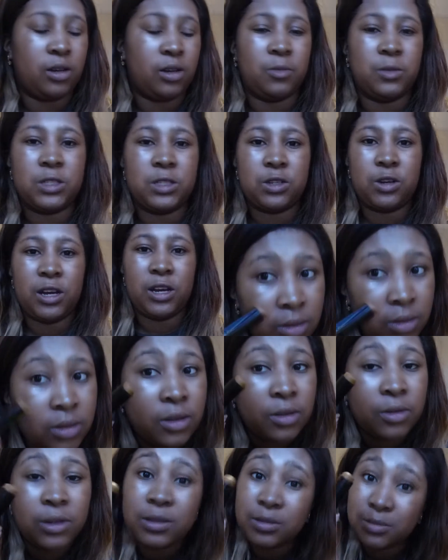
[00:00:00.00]
I'm sorry.
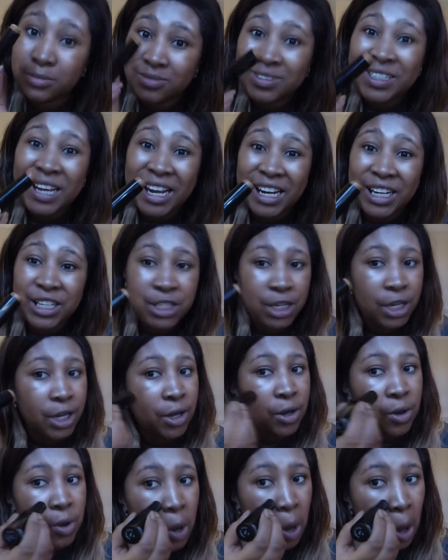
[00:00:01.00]
Take
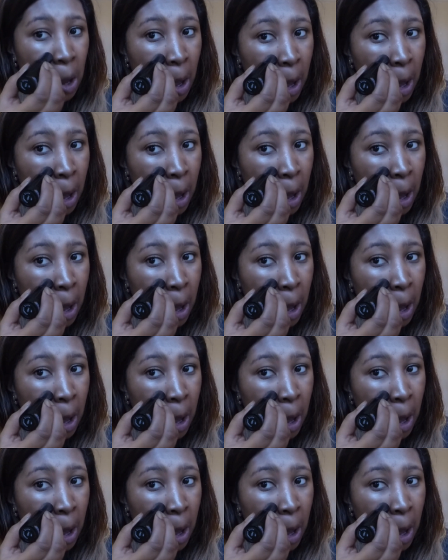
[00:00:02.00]
2.